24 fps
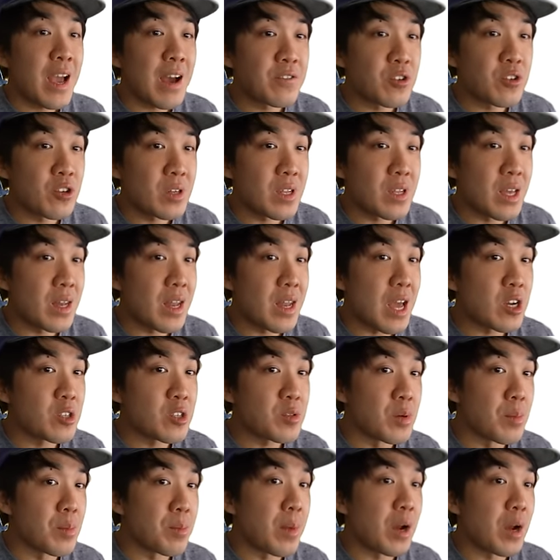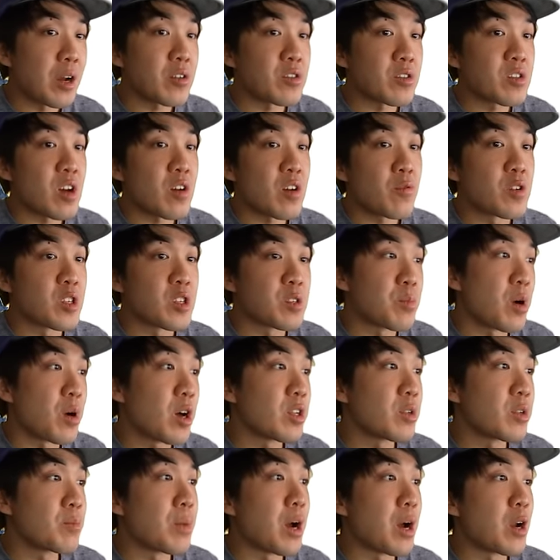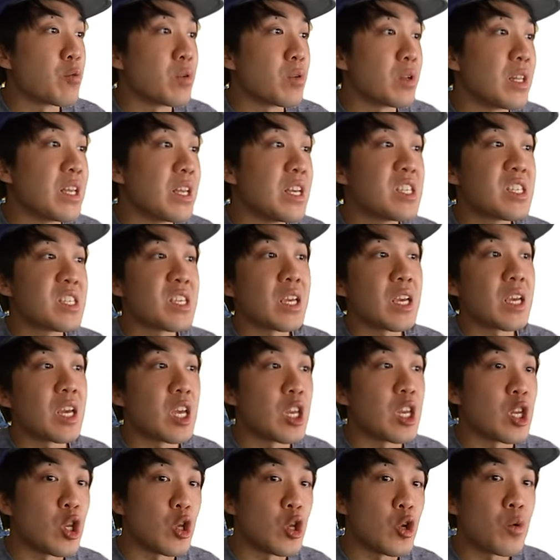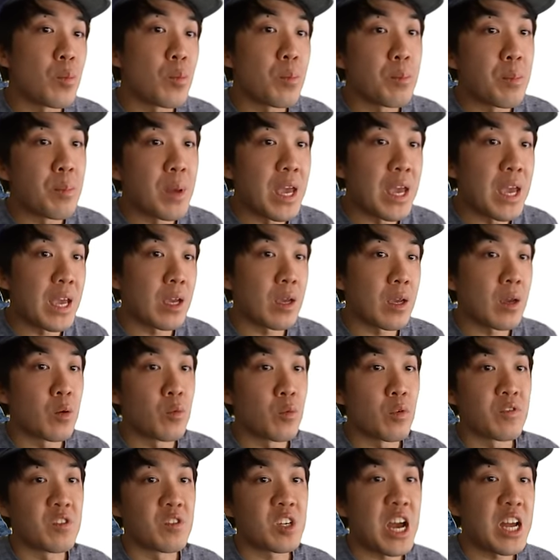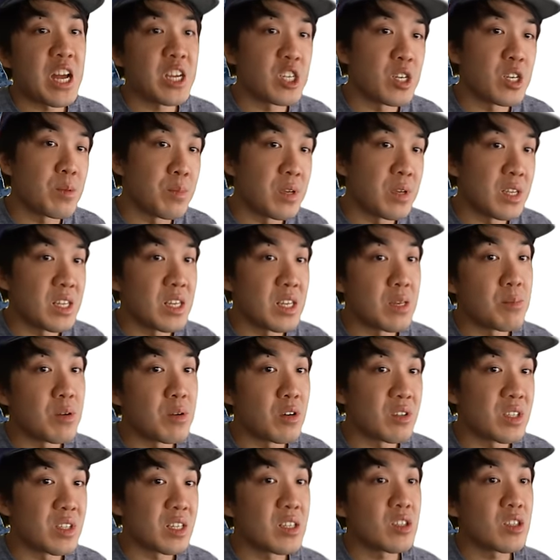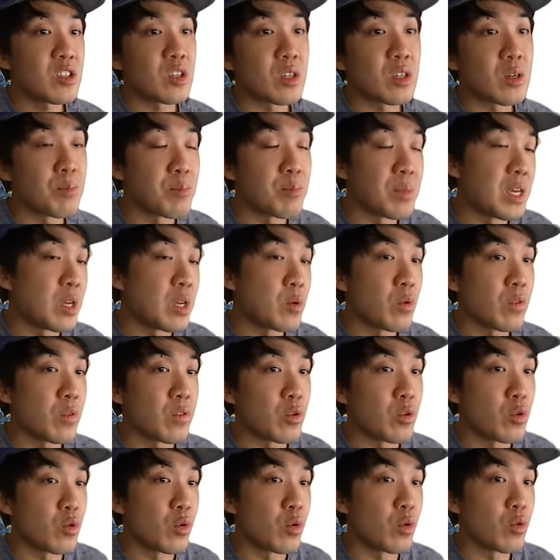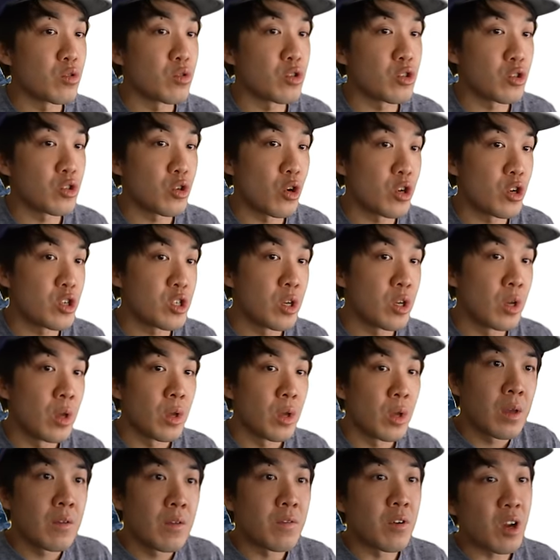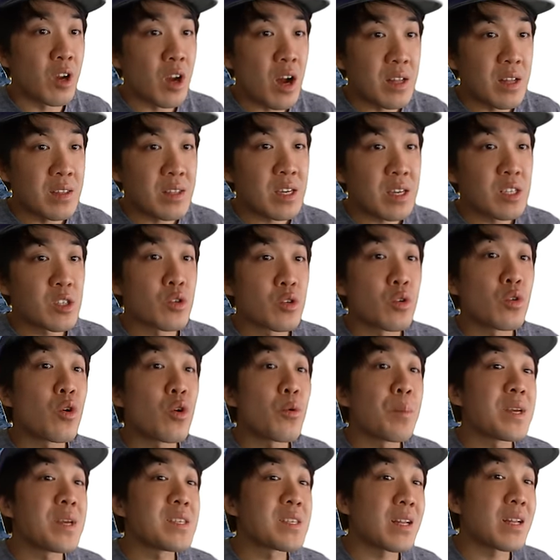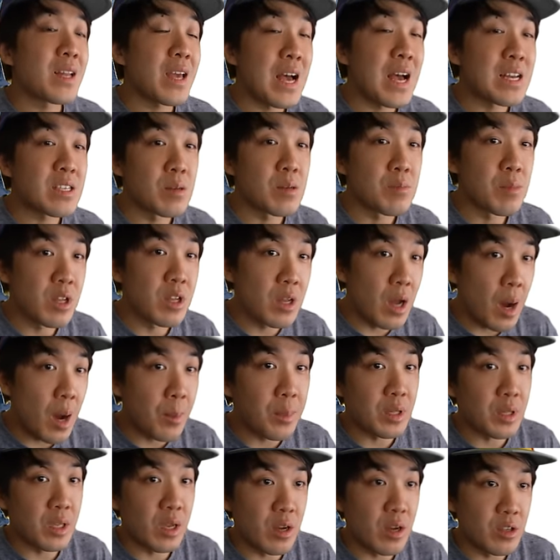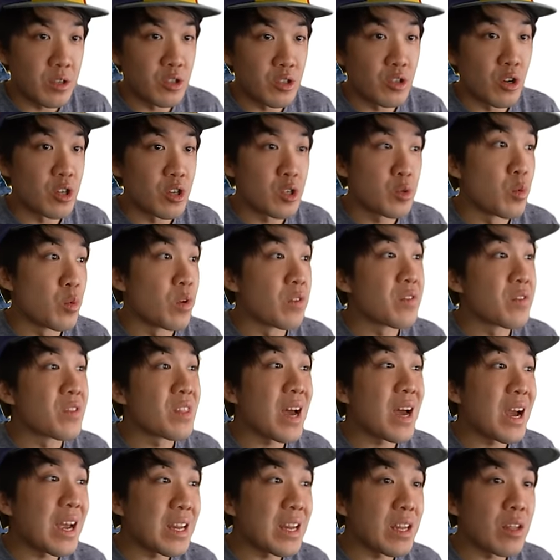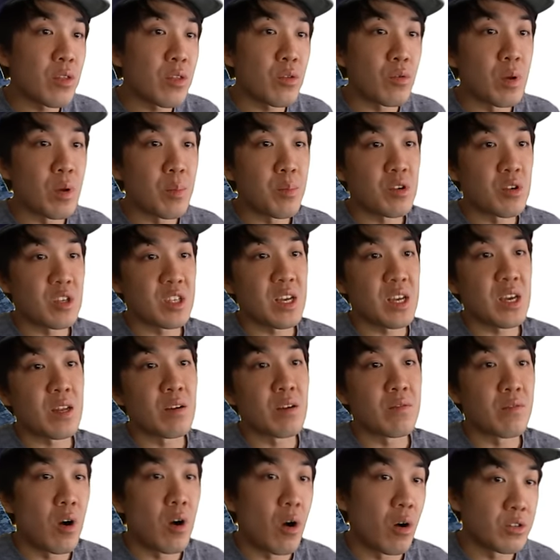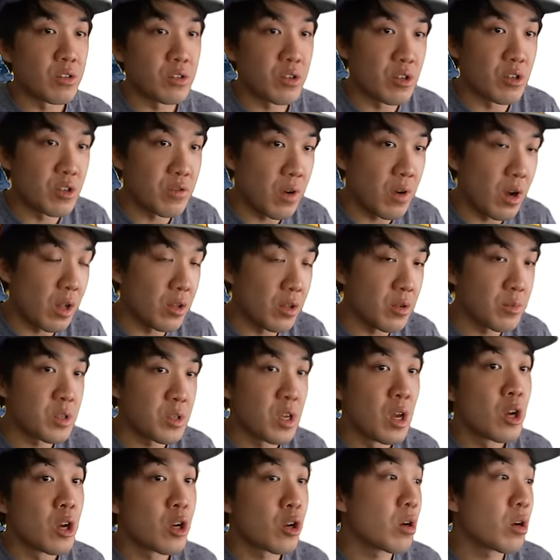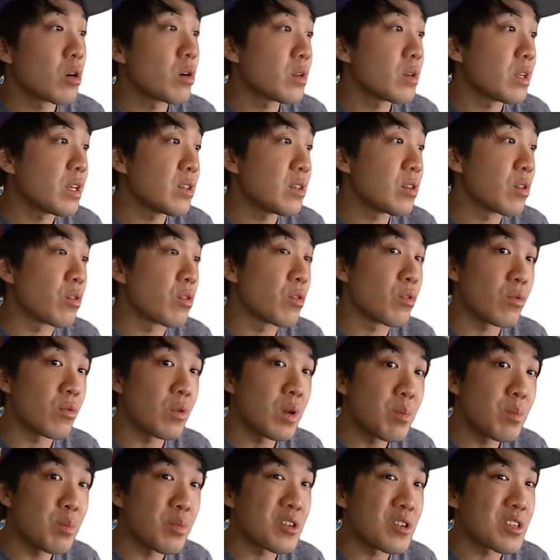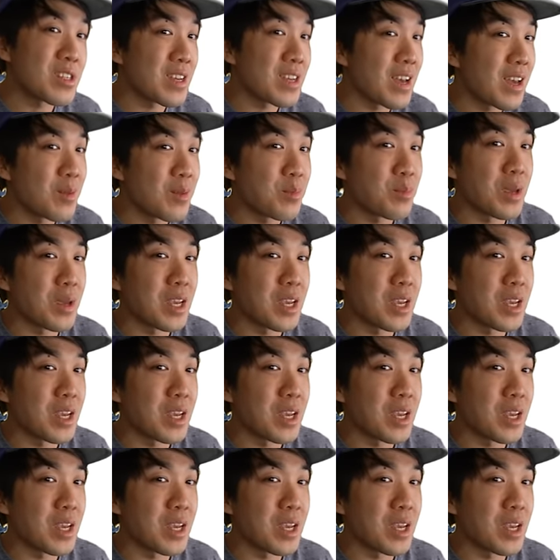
after the announcement, Microsoft responded by releasing a new Bing with ChatGPT built in to compete with Google's search. For context, Google basically has a monopoly on search with 93% of all search volumes. Currently, the 3%